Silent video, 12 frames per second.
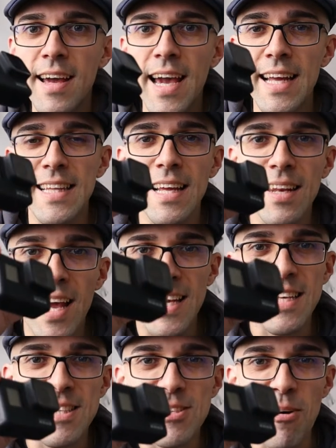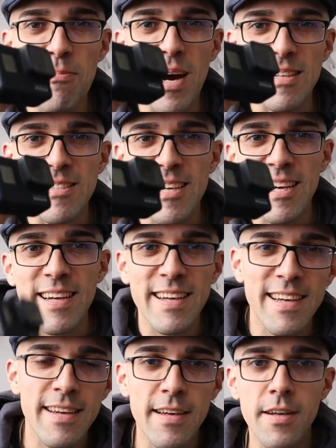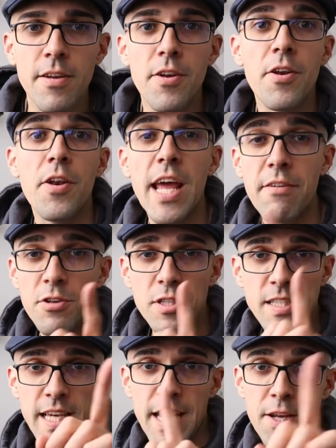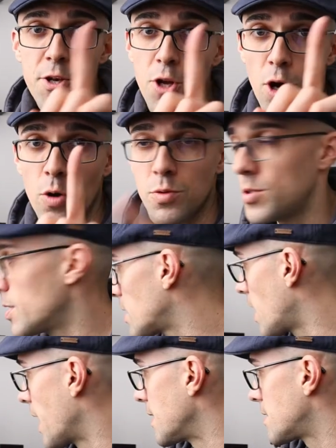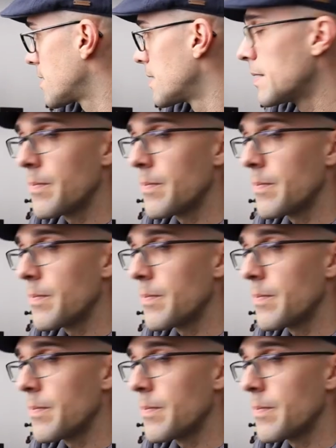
and I like it so much. Never say no to the client.